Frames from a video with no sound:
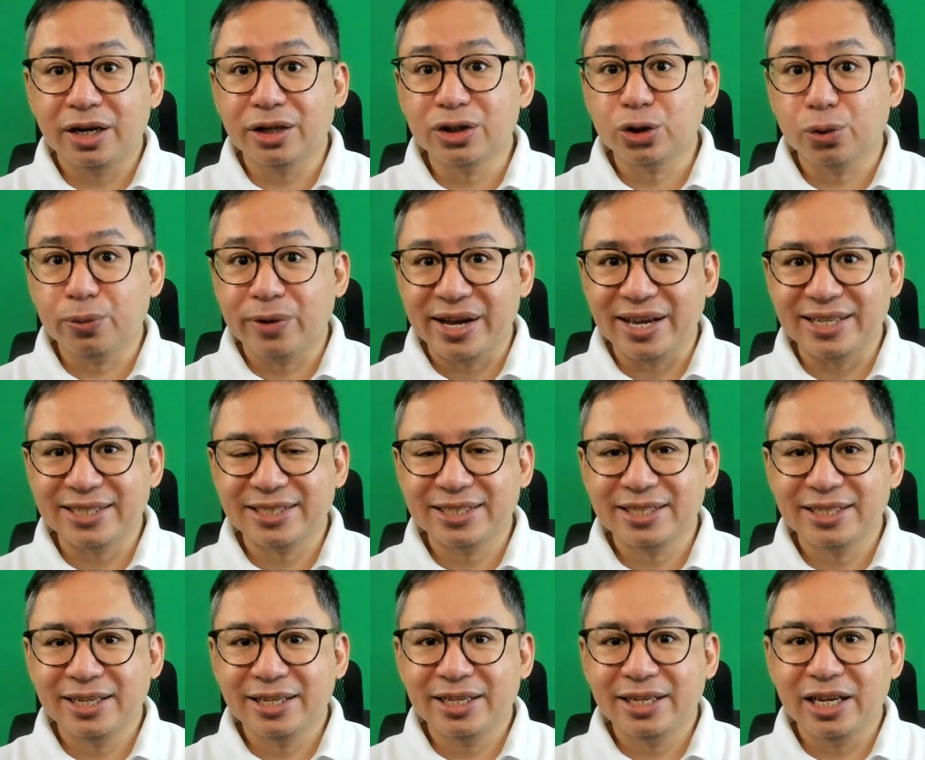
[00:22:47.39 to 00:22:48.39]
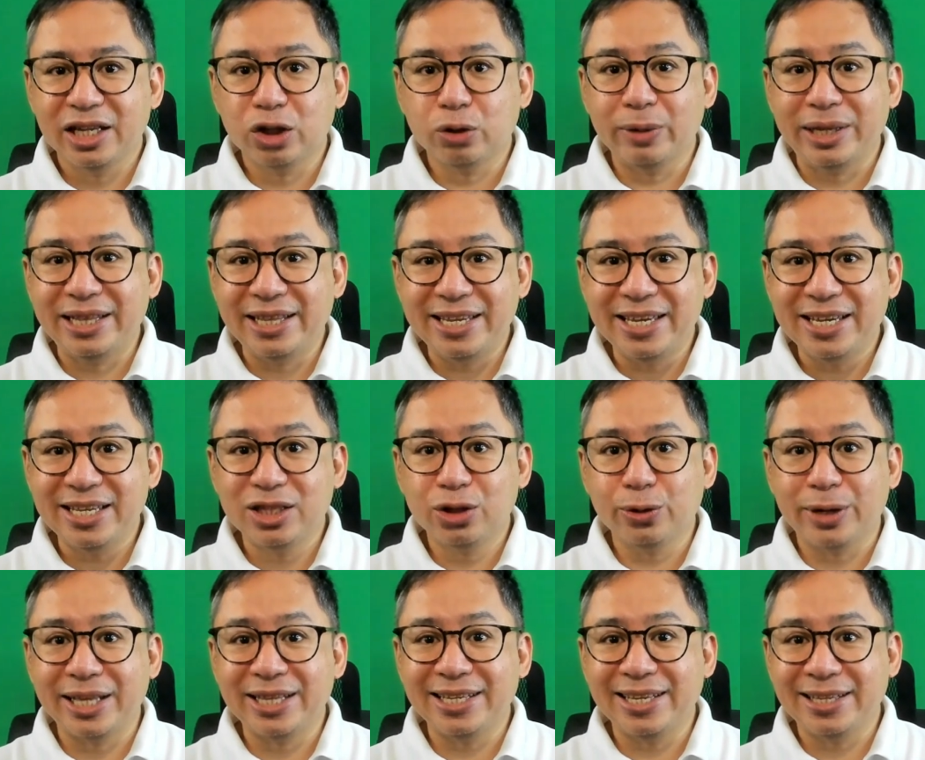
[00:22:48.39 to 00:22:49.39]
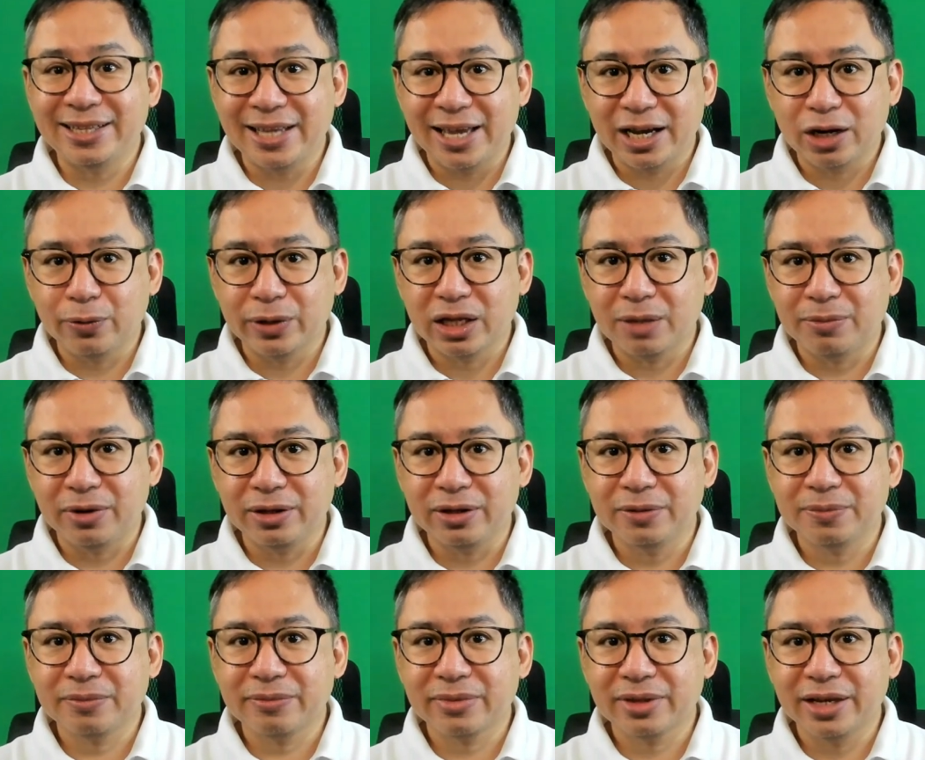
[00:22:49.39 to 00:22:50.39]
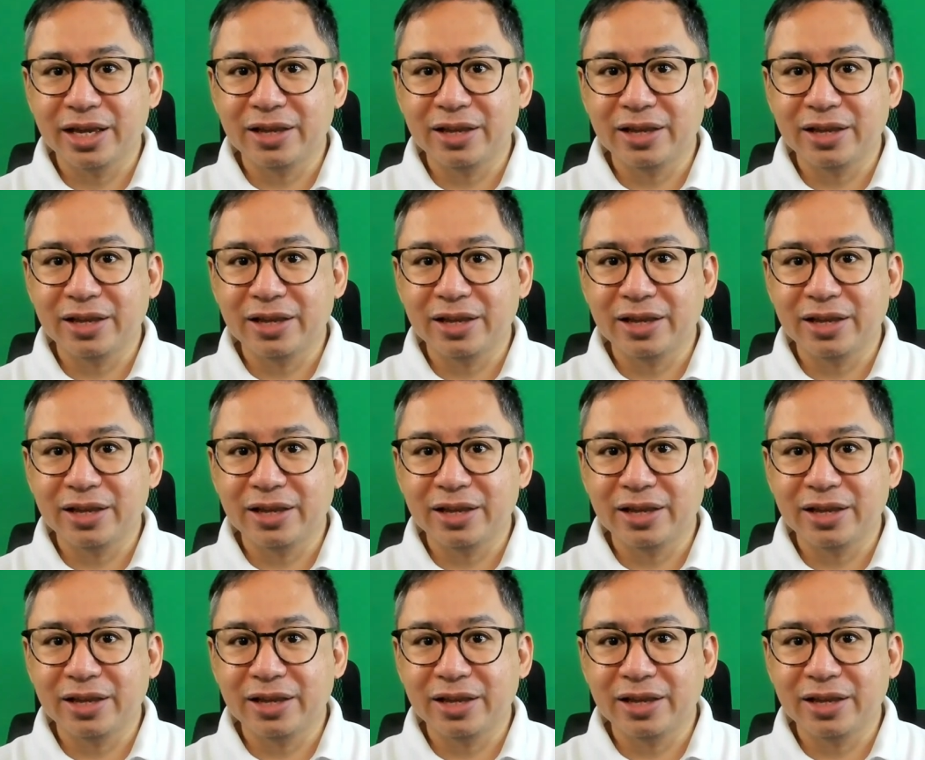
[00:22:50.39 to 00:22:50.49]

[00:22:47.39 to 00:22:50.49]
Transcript: Otherwise, it will lead to an inequitable